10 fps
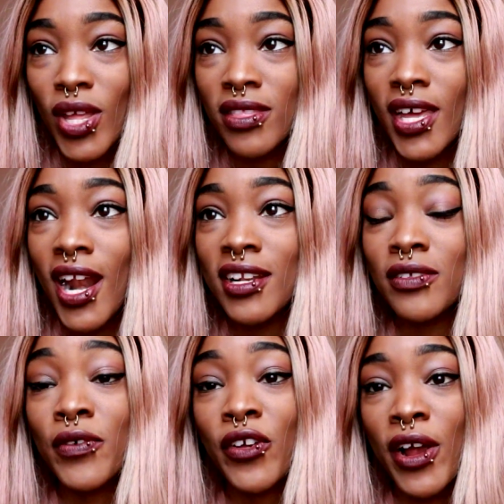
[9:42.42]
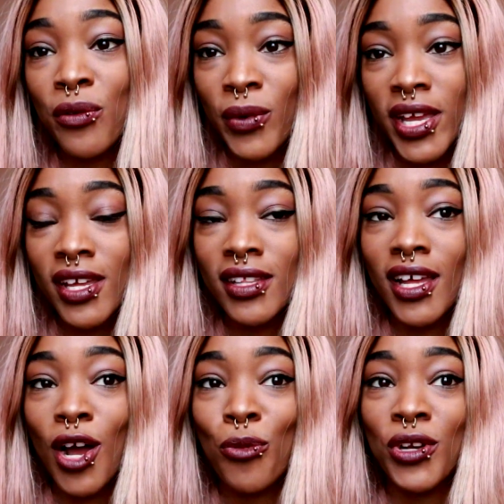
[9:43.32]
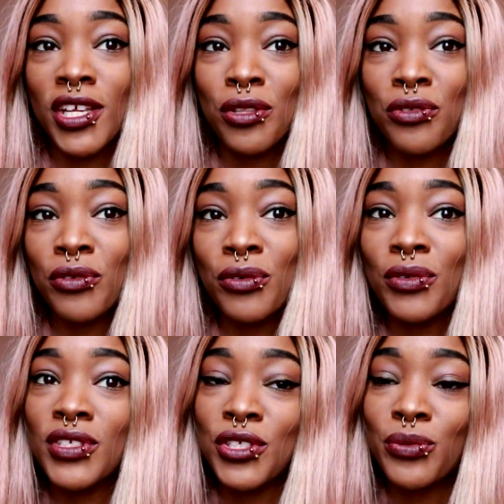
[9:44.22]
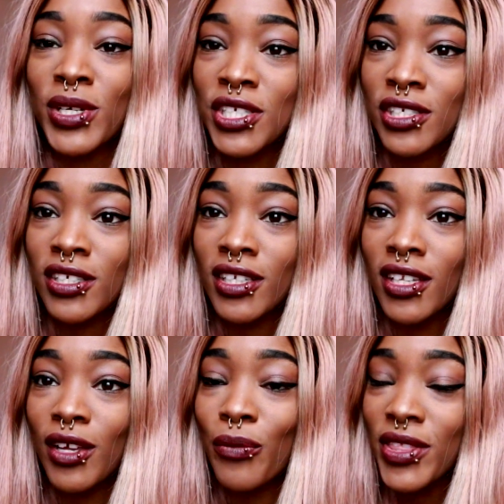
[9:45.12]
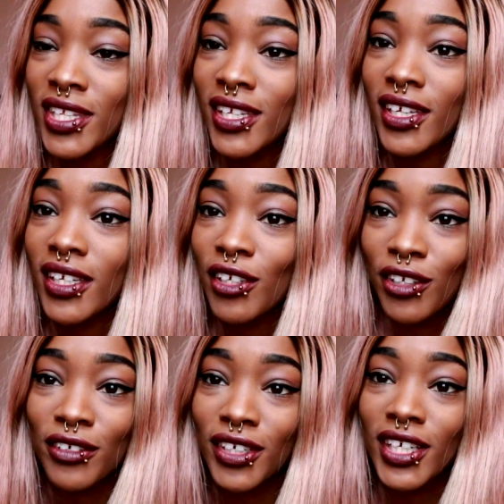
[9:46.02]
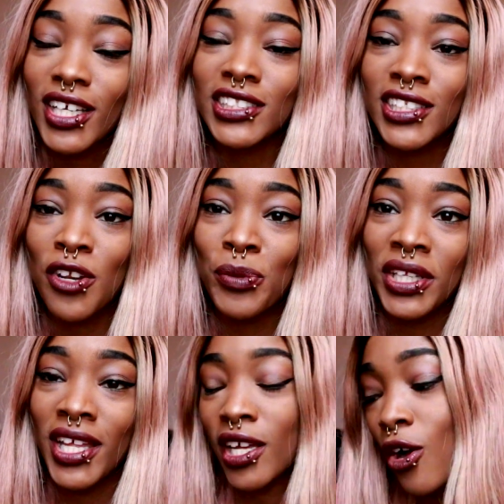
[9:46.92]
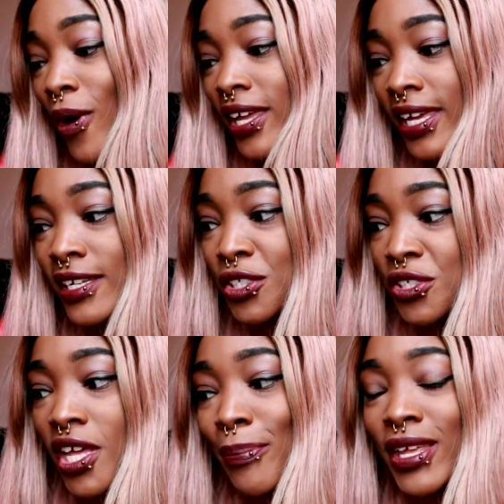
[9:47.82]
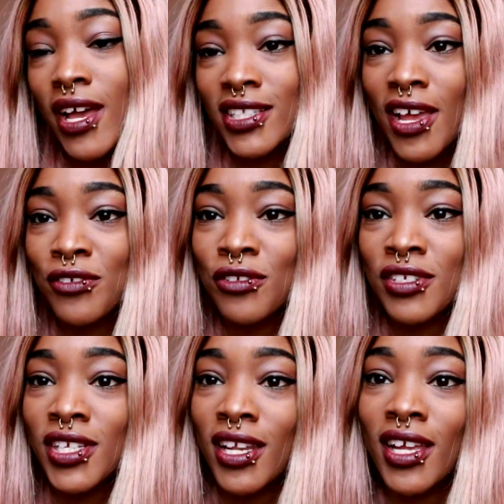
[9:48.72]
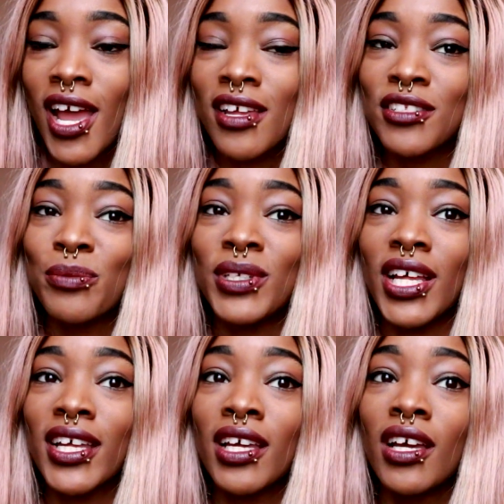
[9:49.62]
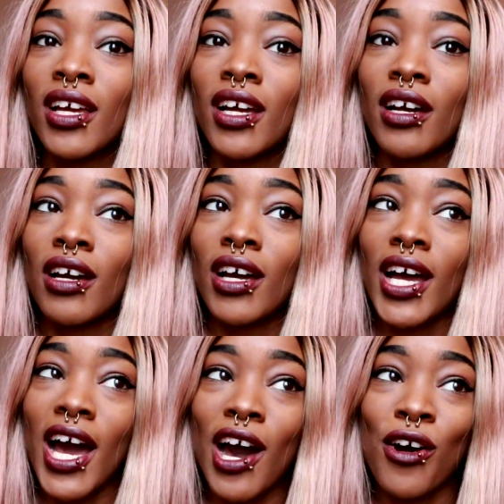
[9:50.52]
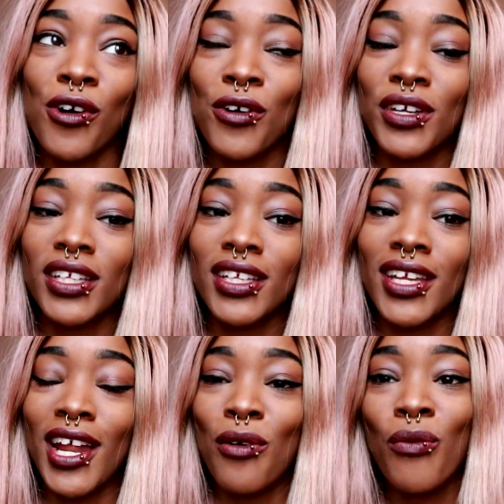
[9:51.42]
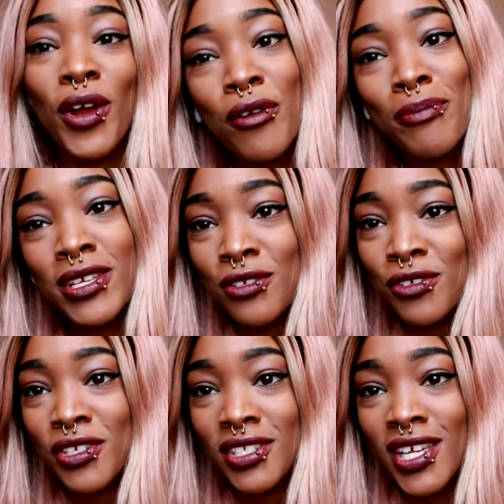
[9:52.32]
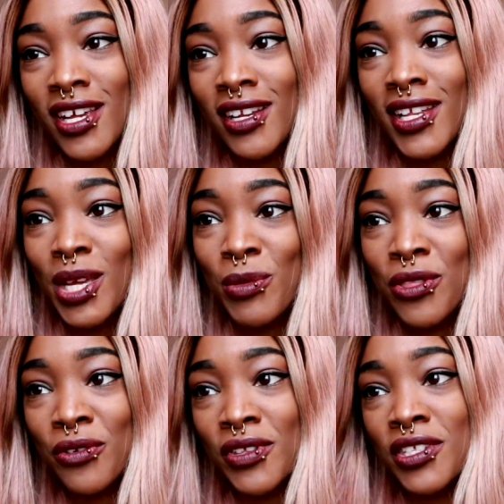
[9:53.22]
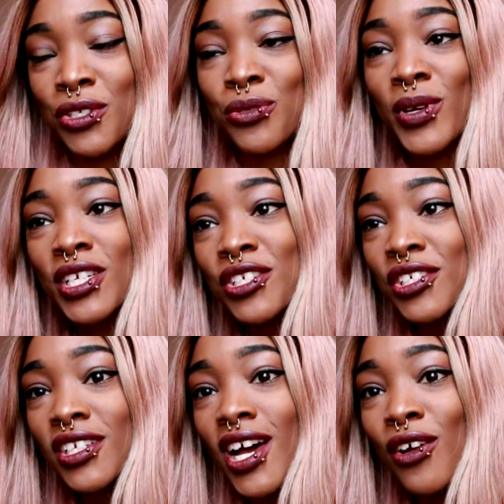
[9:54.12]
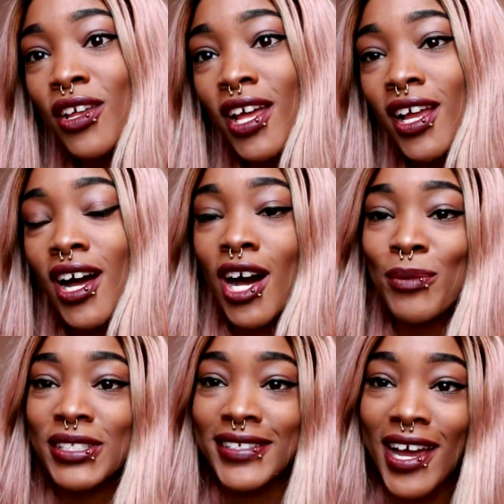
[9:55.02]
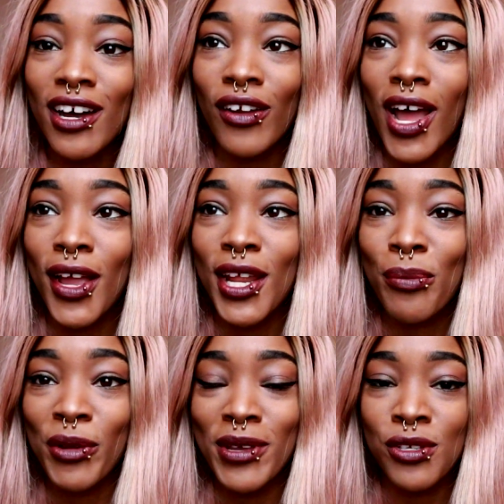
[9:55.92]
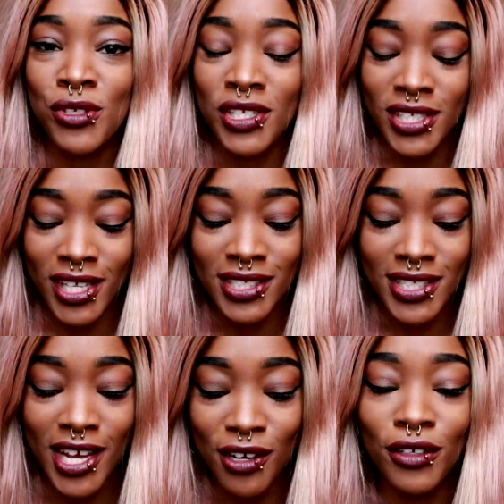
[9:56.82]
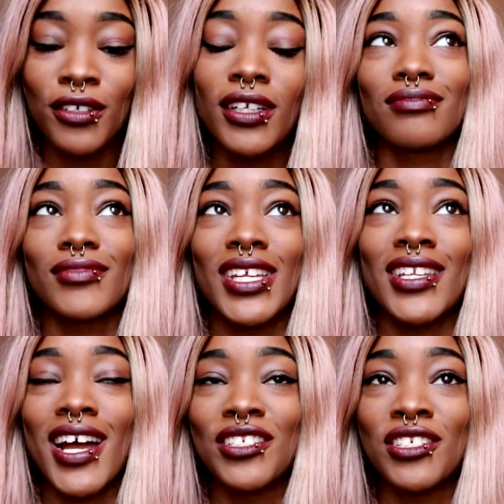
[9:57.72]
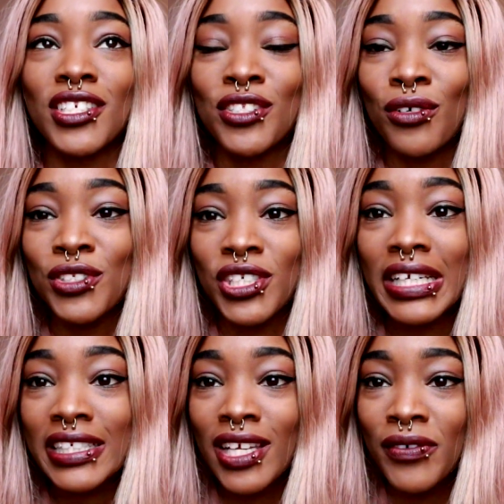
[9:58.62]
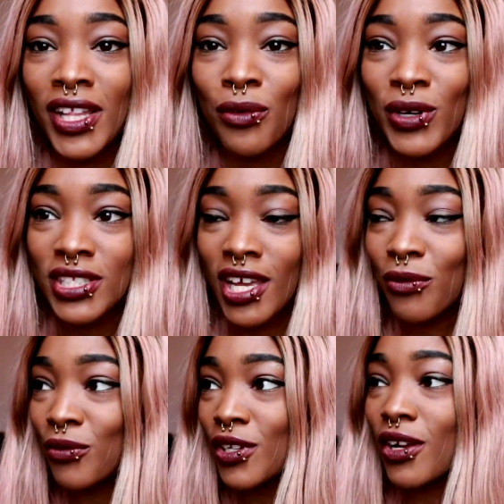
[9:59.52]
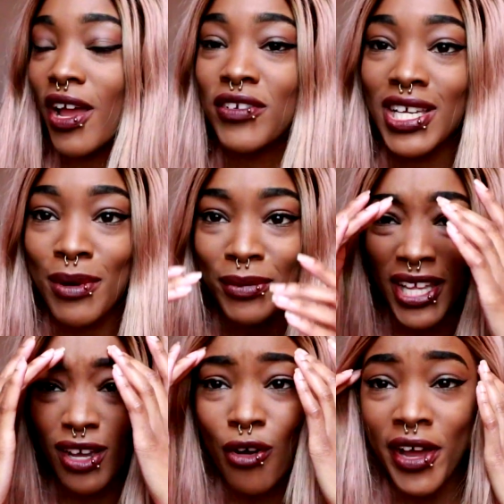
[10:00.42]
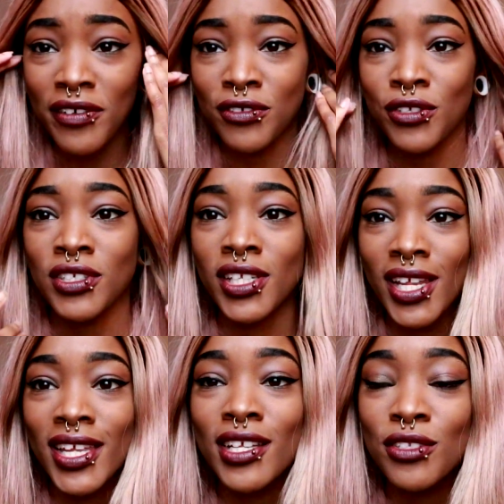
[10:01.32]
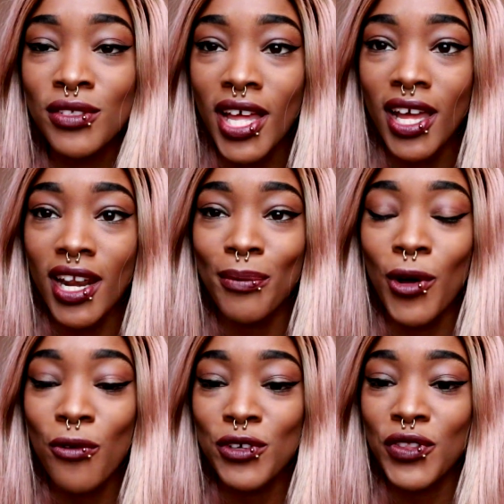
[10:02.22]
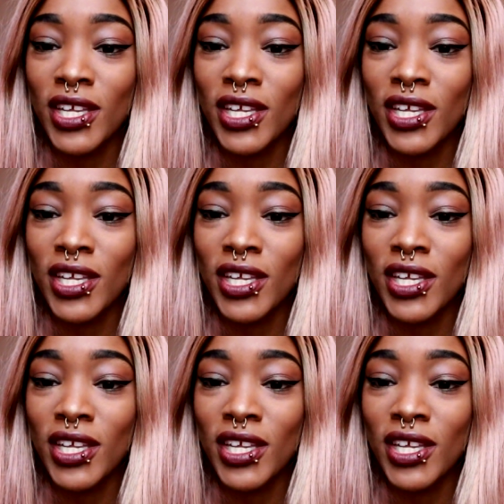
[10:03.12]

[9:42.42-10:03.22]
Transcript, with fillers: in that I need to figure out a way how I'm going to get through a situation with it, you know? Instead of being like, oh, I can't do that because I have social anxiety, I need to be like, how can I work with my social anxiety to get me through this situation? How can I calm it down? How can I bring my social anxiety down and not just indulge in it? Because I feel like once I, when every time I'm like, oh, I have social anxiety, I can't do that, and I'm always